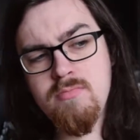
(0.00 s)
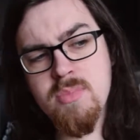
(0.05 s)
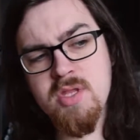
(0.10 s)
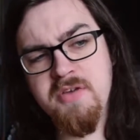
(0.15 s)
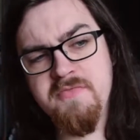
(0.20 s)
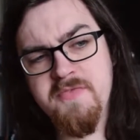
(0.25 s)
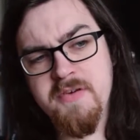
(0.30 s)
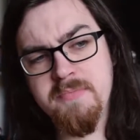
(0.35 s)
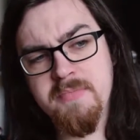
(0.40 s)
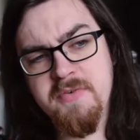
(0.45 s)

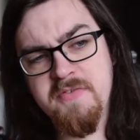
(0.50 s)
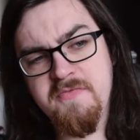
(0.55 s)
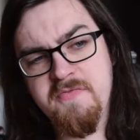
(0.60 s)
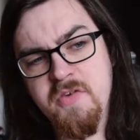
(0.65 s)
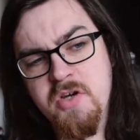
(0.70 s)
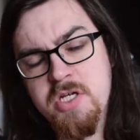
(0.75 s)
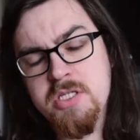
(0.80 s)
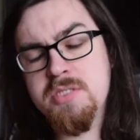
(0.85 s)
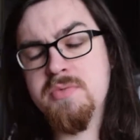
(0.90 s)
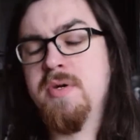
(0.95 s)
from the
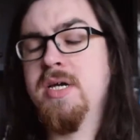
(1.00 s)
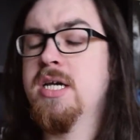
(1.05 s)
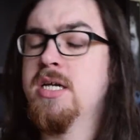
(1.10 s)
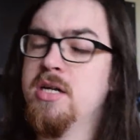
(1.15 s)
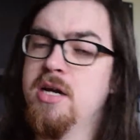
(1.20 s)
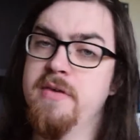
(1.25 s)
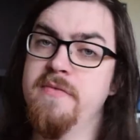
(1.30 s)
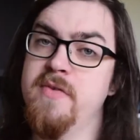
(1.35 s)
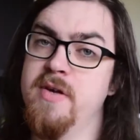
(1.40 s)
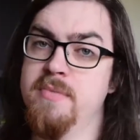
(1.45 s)
first week of
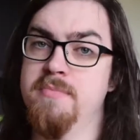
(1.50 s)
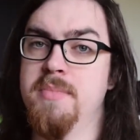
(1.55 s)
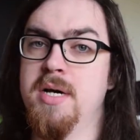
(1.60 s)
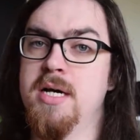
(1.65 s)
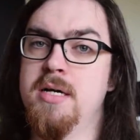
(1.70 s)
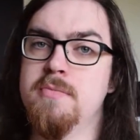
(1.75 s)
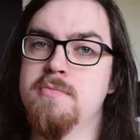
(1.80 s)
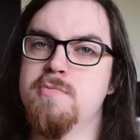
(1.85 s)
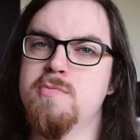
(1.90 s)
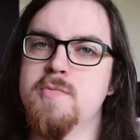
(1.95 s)

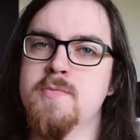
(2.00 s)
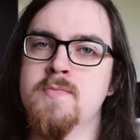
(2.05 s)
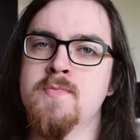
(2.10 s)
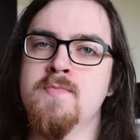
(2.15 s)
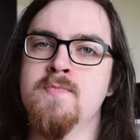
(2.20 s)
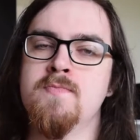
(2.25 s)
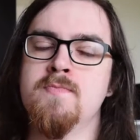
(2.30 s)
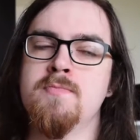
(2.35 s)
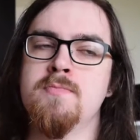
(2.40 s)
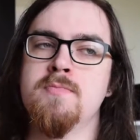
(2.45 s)
November,
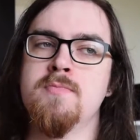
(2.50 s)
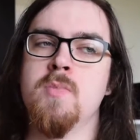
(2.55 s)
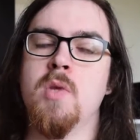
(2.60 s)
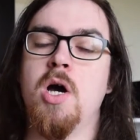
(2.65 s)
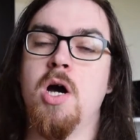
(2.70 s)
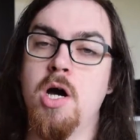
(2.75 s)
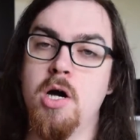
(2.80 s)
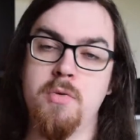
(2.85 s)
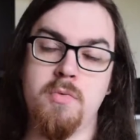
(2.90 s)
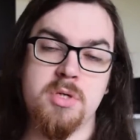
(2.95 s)

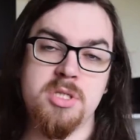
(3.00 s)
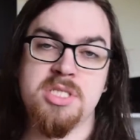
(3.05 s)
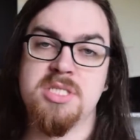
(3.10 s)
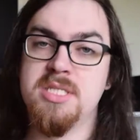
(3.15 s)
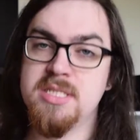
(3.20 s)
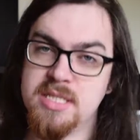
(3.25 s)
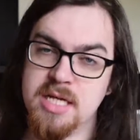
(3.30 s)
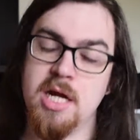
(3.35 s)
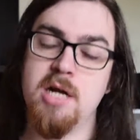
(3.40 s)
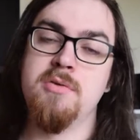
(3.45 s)
I watched a
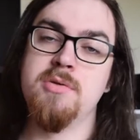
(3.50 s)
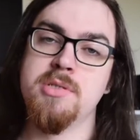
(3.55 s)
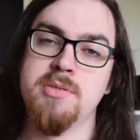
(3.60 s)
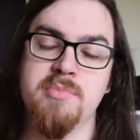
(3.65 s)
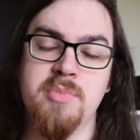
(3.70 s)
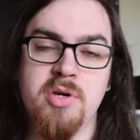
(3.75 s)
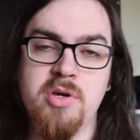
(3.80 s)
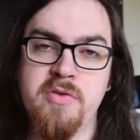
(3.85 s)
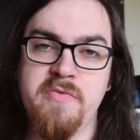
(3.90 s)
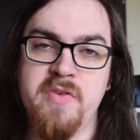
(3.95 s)
Star Wars
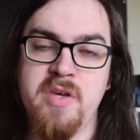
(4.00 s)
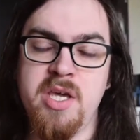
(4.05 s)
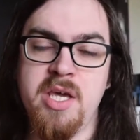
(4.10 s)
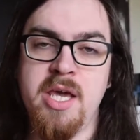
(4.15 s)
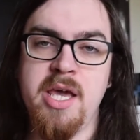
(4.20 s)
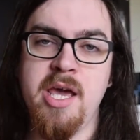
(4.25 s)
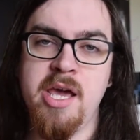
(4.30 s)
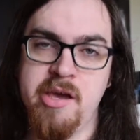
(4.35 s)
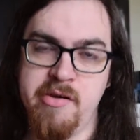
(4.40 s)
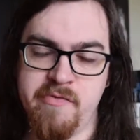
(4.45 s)

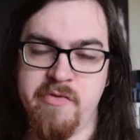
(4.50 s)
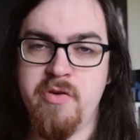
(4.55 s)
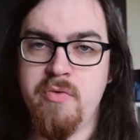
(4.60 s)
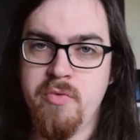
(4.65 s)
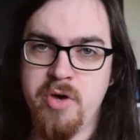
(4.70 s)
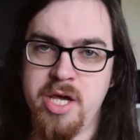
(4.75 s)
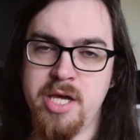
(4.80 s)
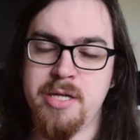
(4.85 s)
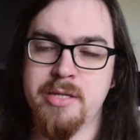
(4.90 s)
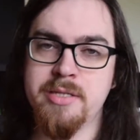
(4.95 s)
movie every
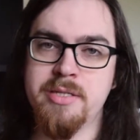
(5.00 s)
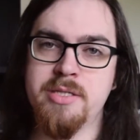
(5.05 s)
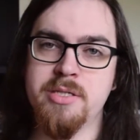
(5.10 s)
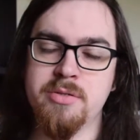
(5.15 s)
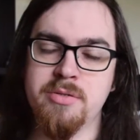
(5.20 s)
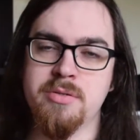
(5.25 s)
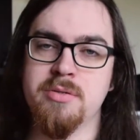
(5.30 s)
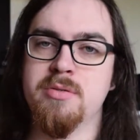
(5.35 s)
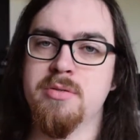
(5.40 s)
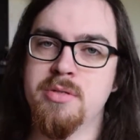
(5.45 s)
week
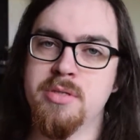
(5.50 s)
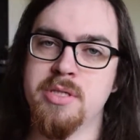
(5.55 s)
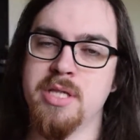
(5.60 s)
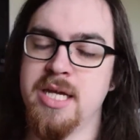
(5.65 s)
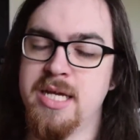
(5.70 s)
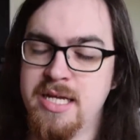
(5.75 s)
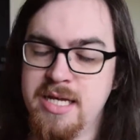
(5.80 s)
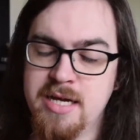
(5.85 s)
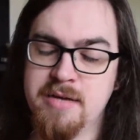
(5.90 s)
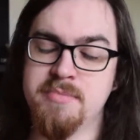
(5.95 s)
until
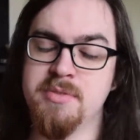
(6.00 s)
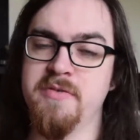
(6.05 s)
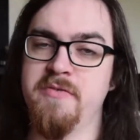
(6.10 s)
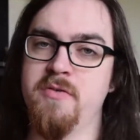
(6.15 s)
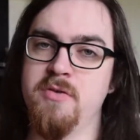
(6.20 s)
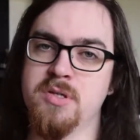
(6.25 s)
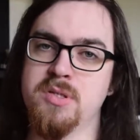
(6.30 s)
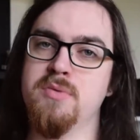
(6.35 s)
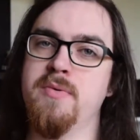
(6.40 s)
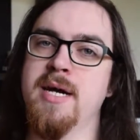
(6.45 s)
leading up to
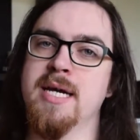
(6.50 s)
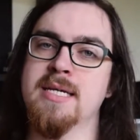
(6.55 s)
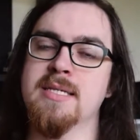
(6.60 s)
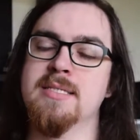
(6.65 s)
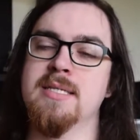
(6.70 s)
Force Awakens.